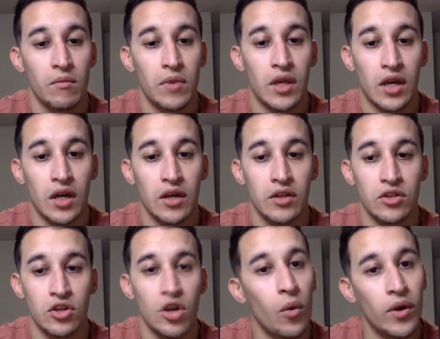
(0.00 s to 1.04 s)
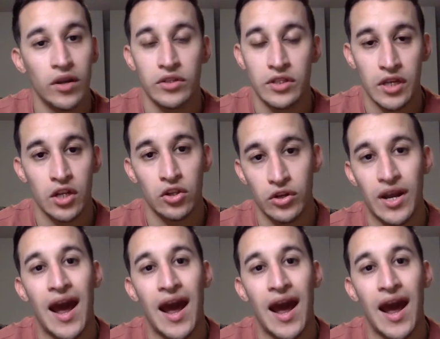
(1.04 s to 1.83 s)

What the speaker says: because no one else is going to look